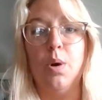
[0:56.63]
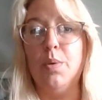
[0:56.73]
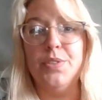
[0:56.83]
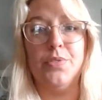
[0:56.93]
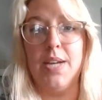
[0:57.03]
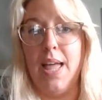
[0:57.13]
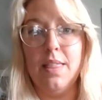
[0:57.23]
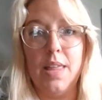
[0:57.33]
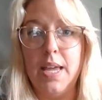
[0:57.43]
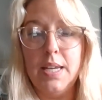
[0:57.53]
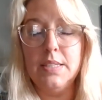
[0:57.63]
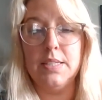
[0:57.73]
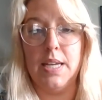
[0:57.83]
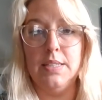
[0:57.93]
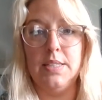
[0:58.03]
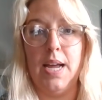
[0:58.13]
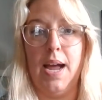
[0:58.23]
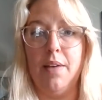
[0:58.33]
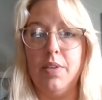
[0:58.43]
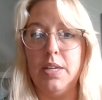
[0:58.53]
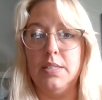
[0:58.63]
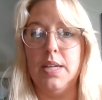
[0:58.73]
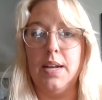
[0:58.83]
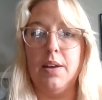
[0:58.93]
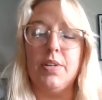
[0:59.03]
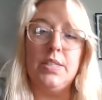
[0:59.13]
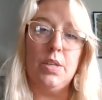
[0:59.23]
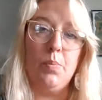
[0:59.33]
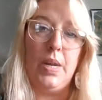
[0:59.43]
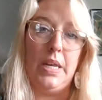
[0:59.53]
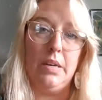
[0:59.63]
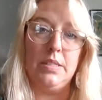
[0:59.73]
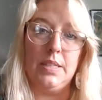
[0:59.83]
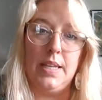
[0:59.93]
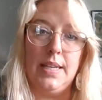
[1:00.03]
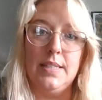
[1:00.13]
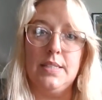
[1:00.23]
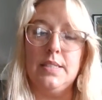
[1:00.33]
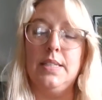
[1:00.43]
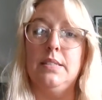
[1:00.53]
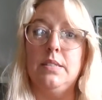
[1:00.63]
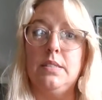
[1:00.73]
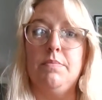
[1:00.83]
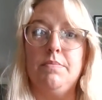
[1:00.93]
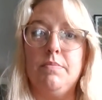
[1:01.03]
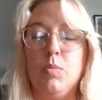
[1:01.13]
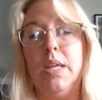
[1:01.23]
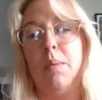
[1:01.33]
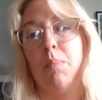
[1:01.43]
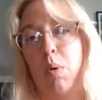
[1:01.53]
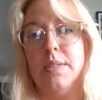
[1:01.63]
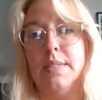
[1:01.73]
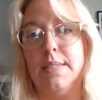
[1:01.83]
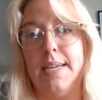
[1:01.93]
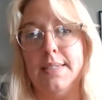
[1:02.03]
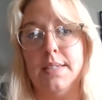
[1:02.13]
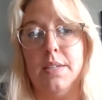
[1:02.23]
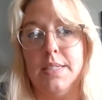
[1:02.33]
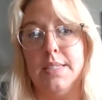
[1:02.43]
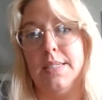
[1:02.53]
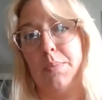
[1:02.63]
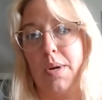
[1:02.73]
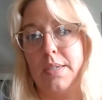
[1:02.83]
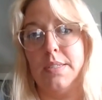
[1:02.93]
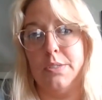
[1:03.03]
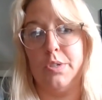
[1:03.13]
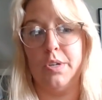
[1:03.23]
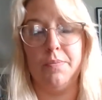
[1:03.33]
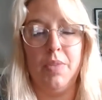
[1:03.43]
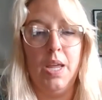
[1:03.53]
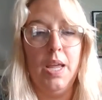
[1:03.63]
You always forget things, and to have it done every so many years, I think is really important as a holistic practitioner.